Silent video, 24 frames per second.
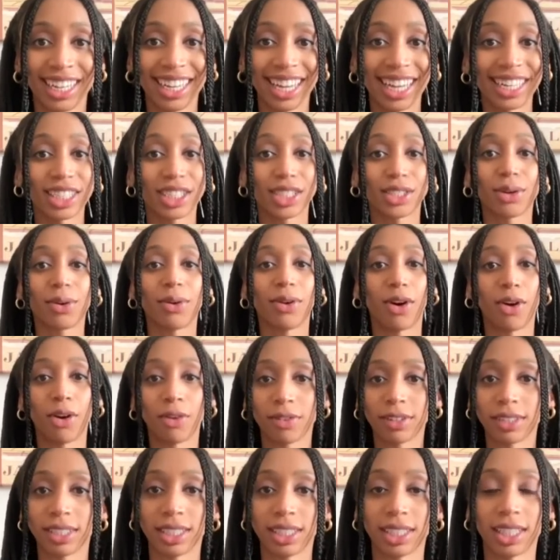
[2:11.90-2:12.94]
Yeah, so
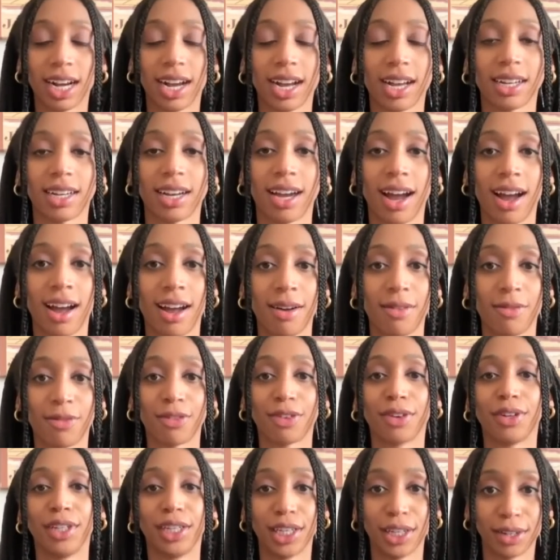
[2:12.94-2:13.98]
Overstock
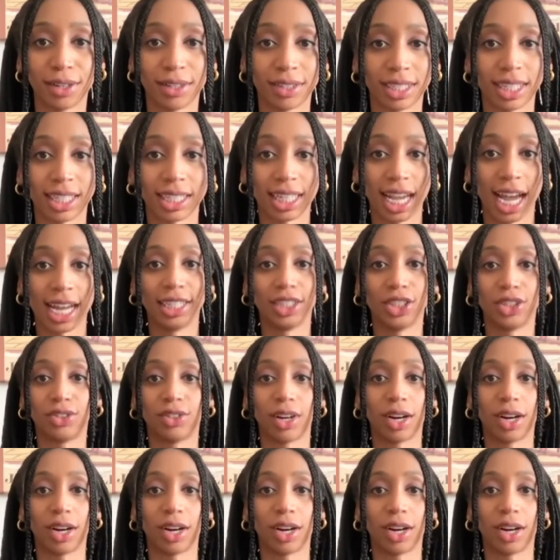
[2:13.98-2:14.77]
for years has kind of